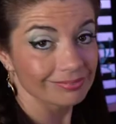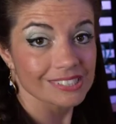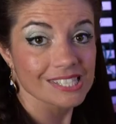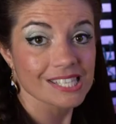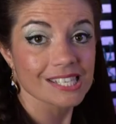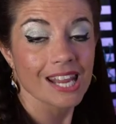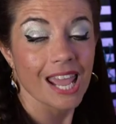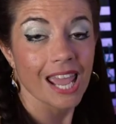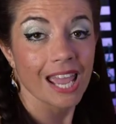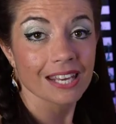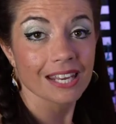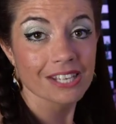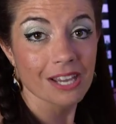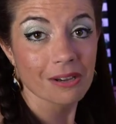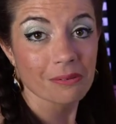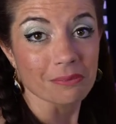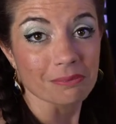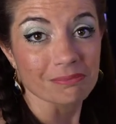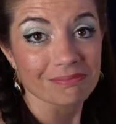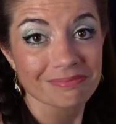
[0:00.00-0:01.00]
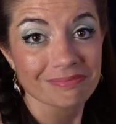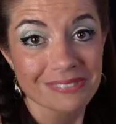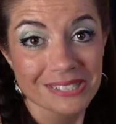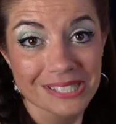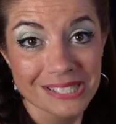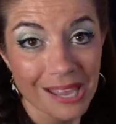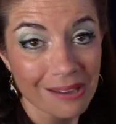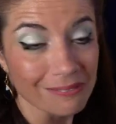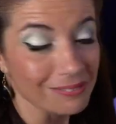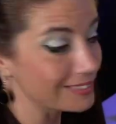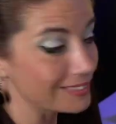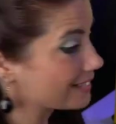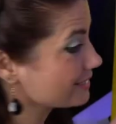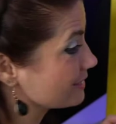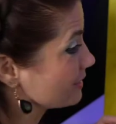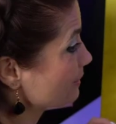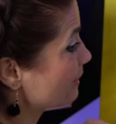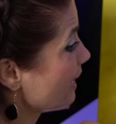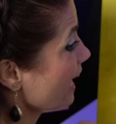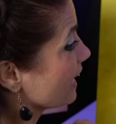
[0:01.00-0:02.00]
today I don't, so that's
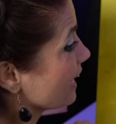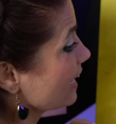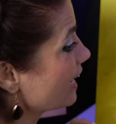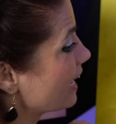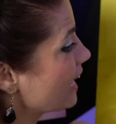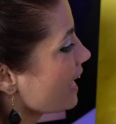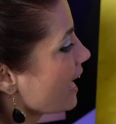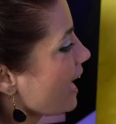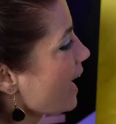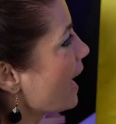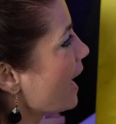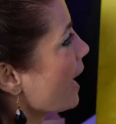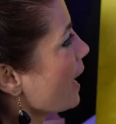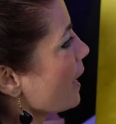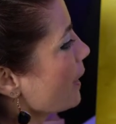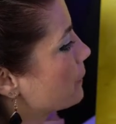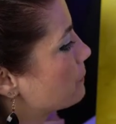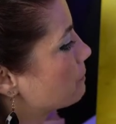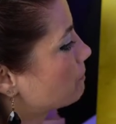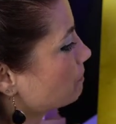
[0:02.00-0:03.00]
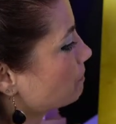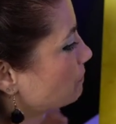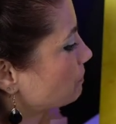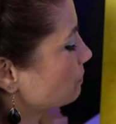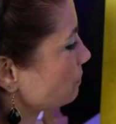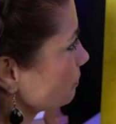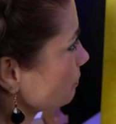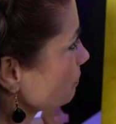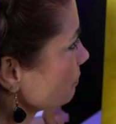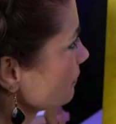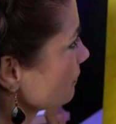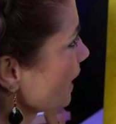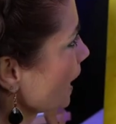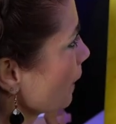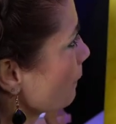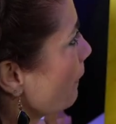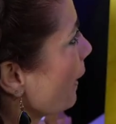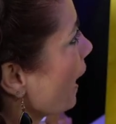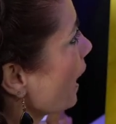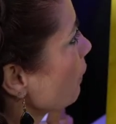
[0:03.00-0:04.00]
okay. Um,
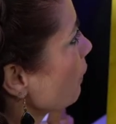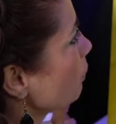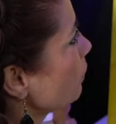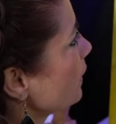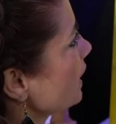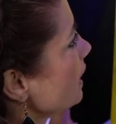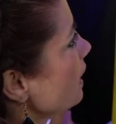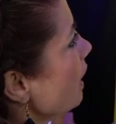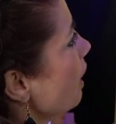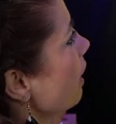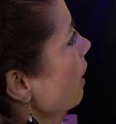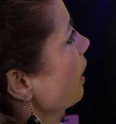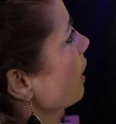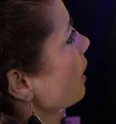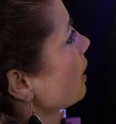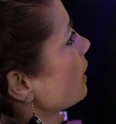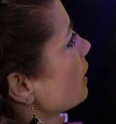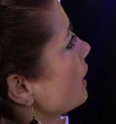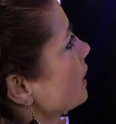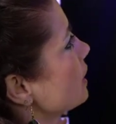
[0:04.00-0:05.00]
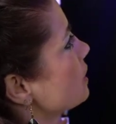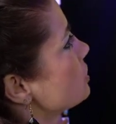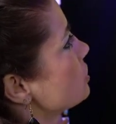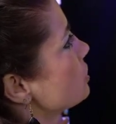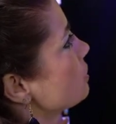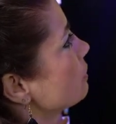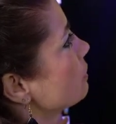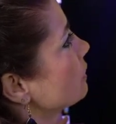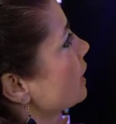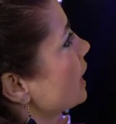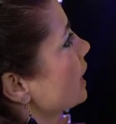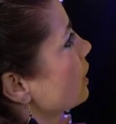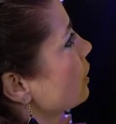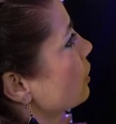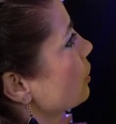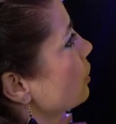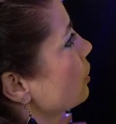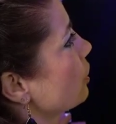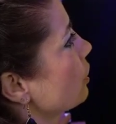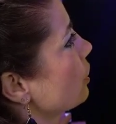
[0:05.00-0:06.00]
but we are gonna do like a
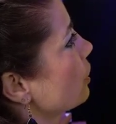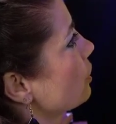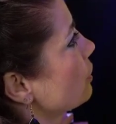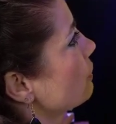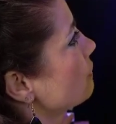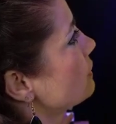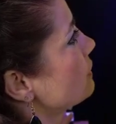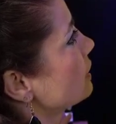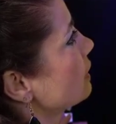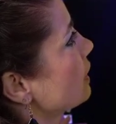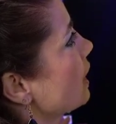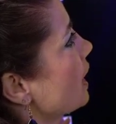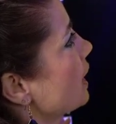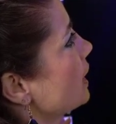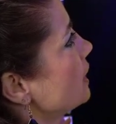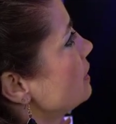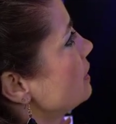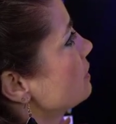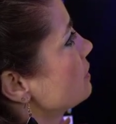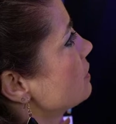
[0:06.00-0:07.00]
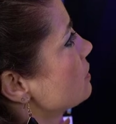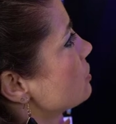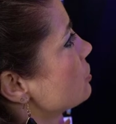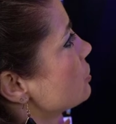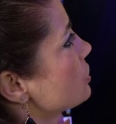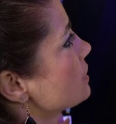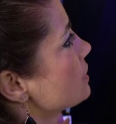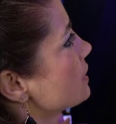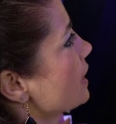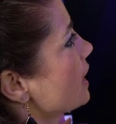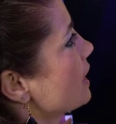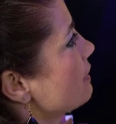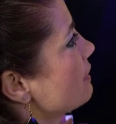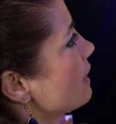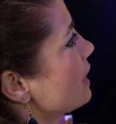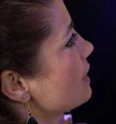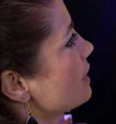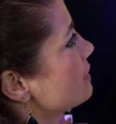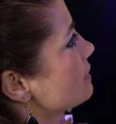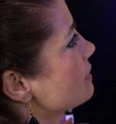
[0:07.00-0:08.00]
curved line, just like
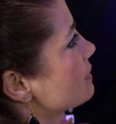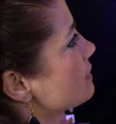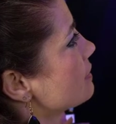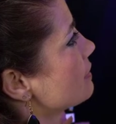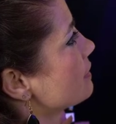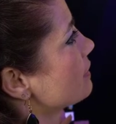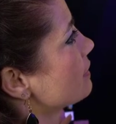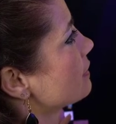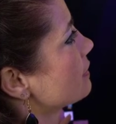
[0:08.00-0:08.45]
this.